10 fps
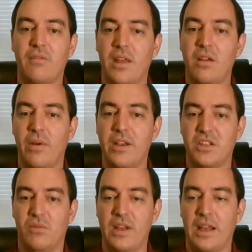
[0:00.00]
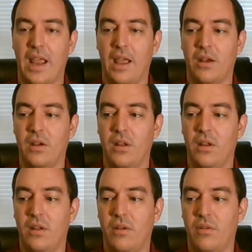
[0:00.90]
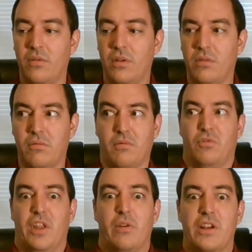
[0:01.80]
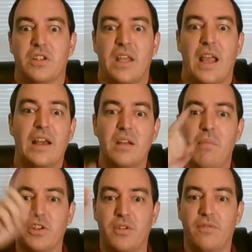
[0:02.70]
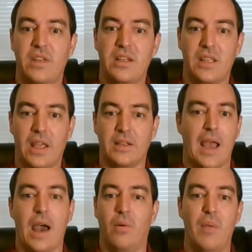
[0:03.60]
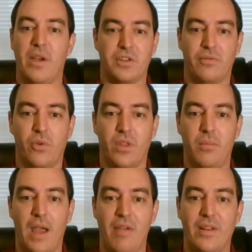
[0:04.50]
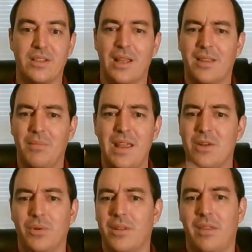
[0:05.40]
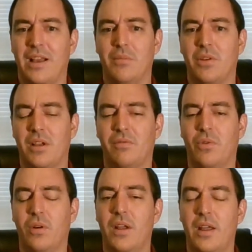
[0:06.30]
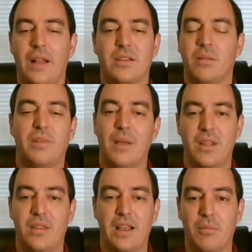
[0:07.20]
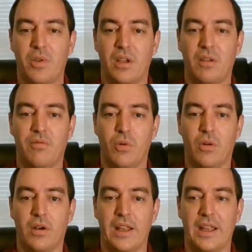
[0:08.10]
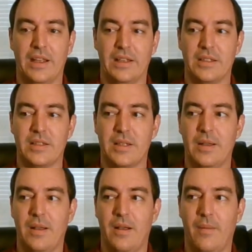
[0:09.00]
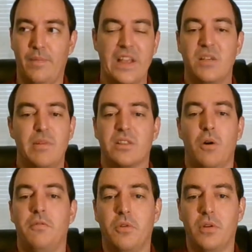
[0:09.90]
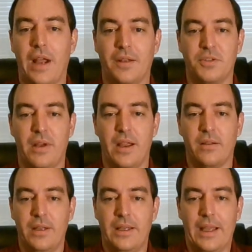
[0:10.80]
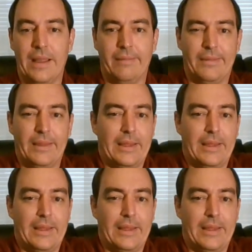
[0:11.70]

that equation, we can literally just say, I need to measure for these things. How do I measure for them? And then set them equal to the thing I'm looking for. And sometimes the thing I'm looking for needs to be solved for algebraically, and